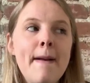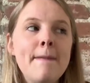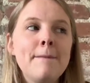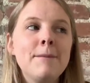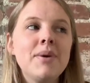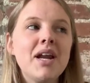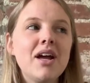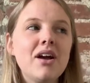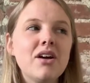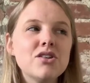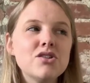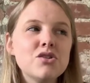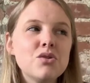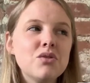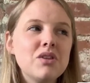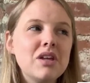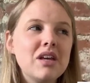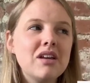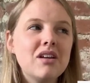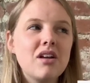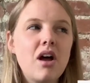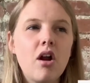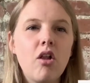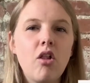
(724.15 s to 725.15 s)
But I also
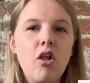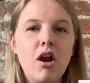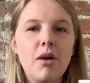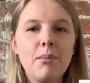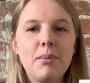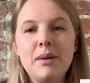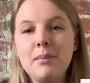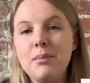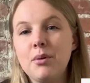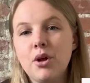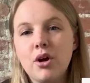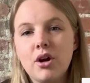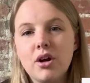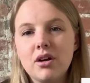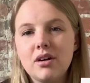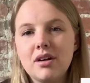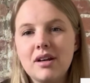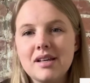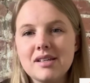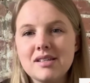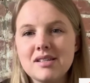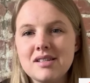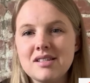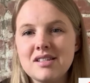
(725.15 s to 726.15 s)
think not a lot of people are
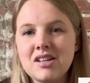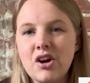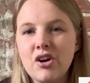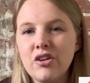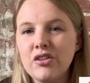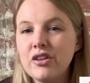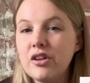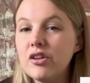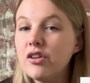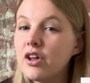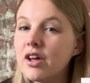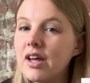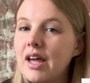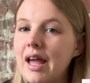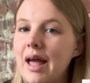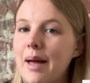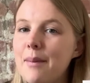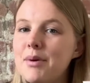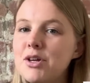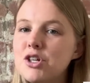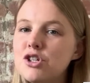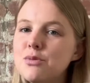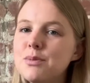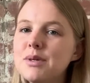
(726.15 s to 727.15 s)
necessarily looking at
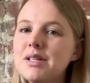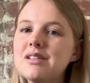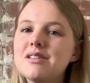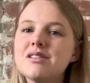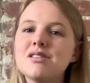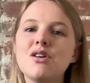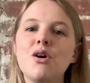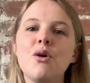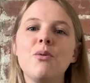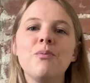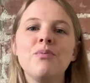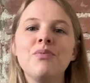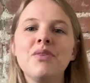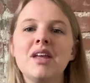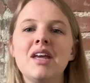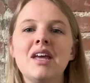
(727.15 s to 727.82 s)
measurements, so